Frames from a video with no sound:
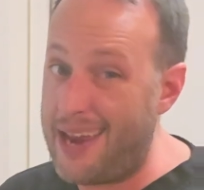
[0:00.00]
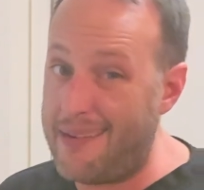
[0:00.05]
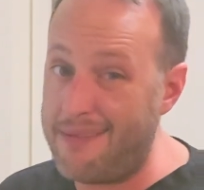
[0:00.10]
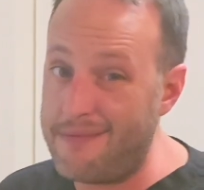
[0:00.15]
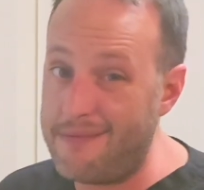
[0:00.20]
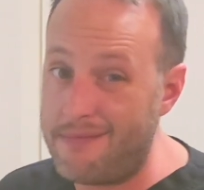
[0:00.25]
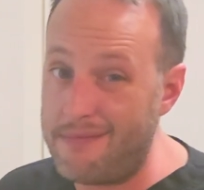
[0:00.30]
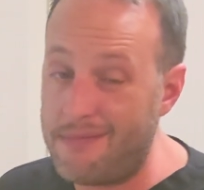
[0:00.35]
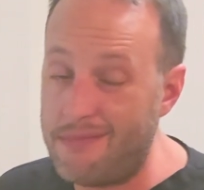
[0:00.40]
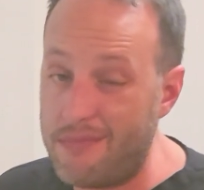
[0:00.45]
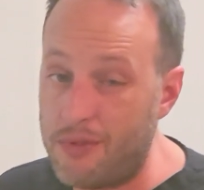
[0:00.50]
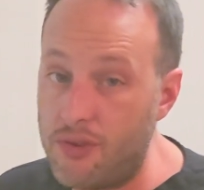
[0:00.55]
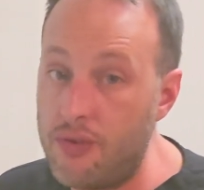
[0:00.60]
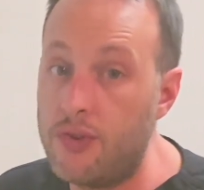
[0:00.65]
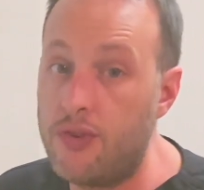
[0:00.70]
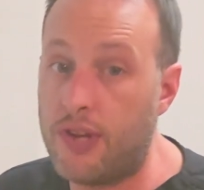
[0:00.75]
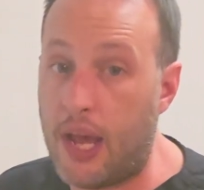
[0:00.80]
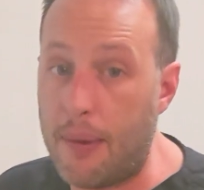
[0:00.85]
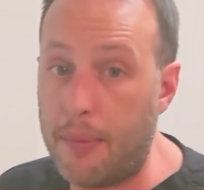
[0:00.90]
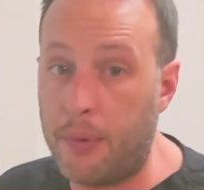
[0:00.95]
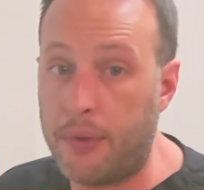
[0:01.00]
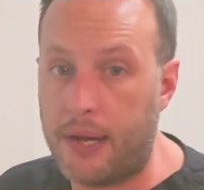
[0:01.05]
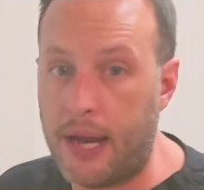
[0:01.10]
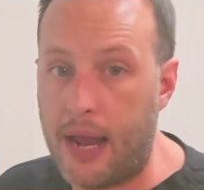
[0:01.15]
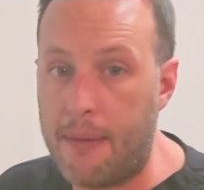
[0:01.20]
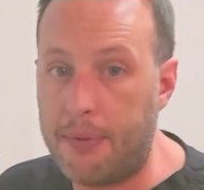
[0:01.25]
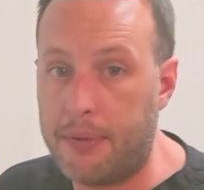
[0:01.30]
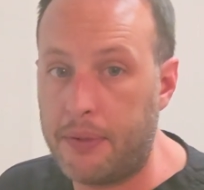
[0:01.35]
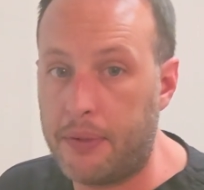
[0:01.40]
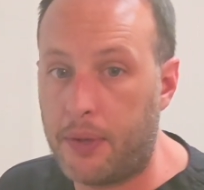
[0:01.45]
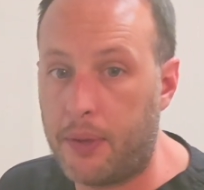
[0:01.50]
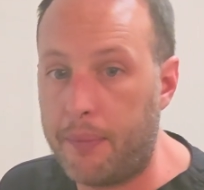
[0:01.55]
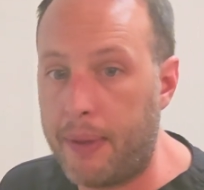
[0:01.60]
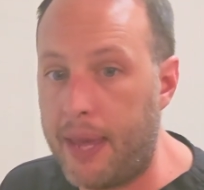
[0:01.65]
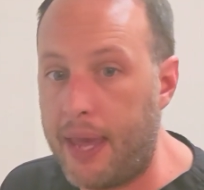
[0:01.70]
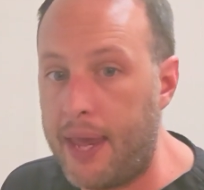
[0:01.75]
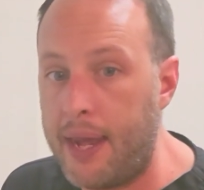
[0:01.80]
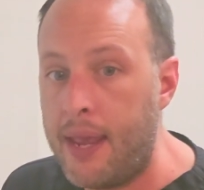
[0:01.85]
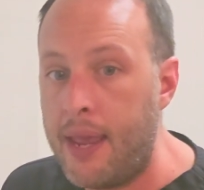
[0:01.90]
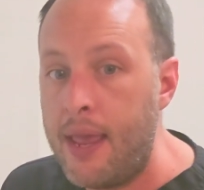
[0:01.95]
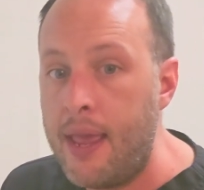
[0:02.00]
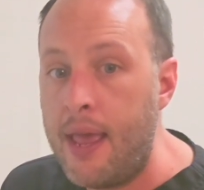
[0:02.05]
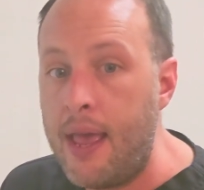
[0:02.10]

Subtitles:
of doubled it up a little bit,